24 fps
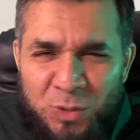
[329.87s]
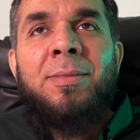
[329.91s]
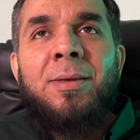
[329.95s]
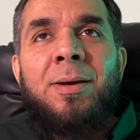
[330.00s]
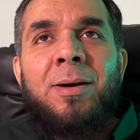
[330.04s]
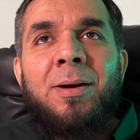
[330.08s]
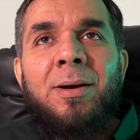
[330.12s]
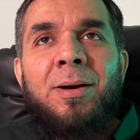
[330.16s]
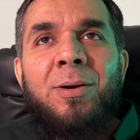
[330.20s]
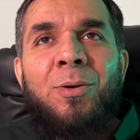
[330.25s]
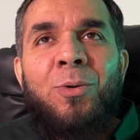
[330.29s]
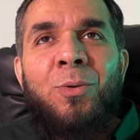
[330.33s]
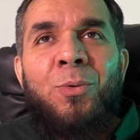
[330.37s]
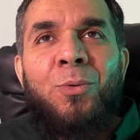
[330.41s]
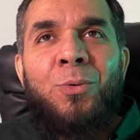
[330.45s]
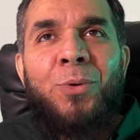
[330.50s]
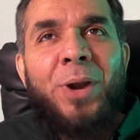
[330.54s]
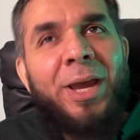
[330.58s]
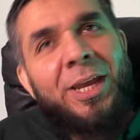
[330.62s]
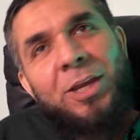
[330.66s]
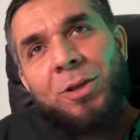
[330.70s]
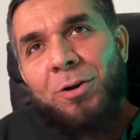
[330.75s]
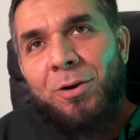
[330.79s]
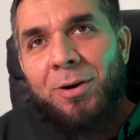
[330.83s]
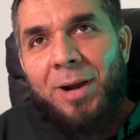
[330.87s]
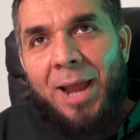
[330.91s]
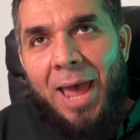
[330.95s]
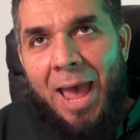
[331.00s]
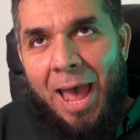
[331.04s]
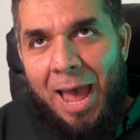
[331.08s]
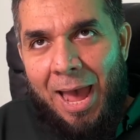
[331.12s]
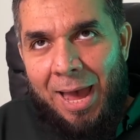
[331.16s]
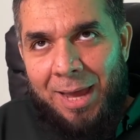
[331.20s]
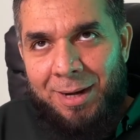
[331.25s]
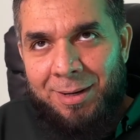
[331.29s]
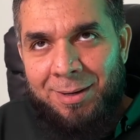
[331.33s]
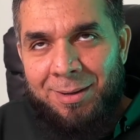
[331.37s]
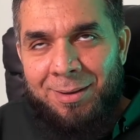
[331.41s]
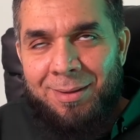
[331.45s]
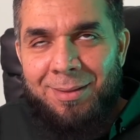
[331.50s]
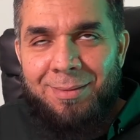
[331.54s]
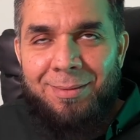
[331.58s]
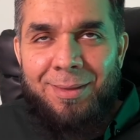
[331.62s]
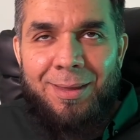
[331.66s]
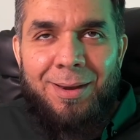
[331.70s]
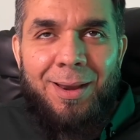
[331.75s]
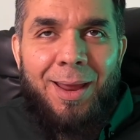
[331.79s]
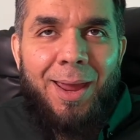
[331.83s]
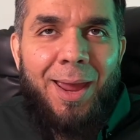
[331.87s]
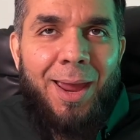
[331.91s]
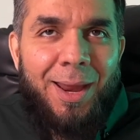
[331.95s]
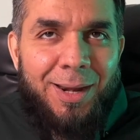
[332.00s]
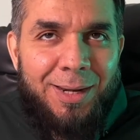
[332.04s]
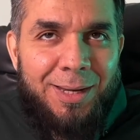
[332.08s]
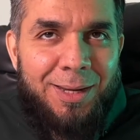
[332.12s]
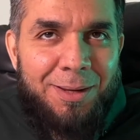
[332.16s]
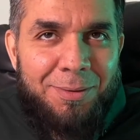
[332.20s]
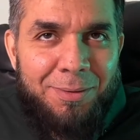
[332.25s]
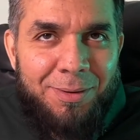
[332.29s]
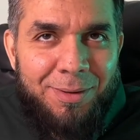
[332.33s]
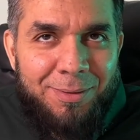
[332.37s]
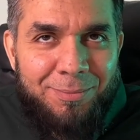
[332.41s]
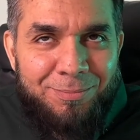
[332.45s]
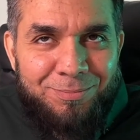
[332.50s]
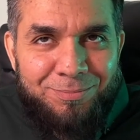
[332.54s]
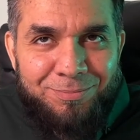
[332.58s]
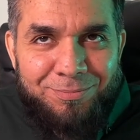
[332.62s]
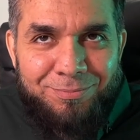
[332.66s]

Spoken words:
The regular ad that any